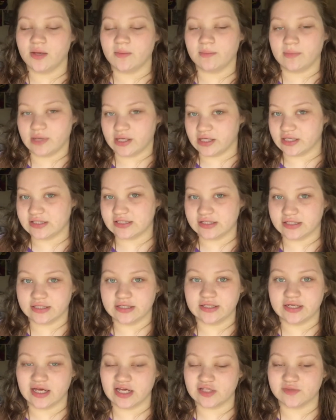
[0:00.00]
my
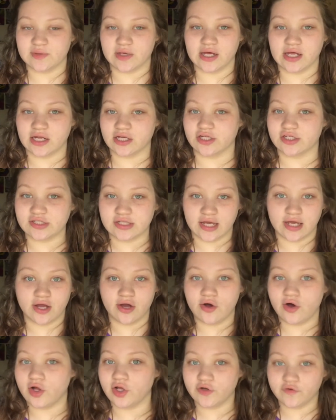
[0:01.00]
skin has been kind of just like
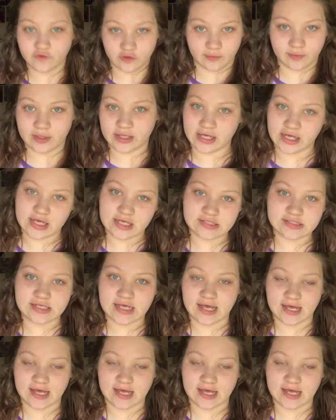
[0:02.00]
all over the place,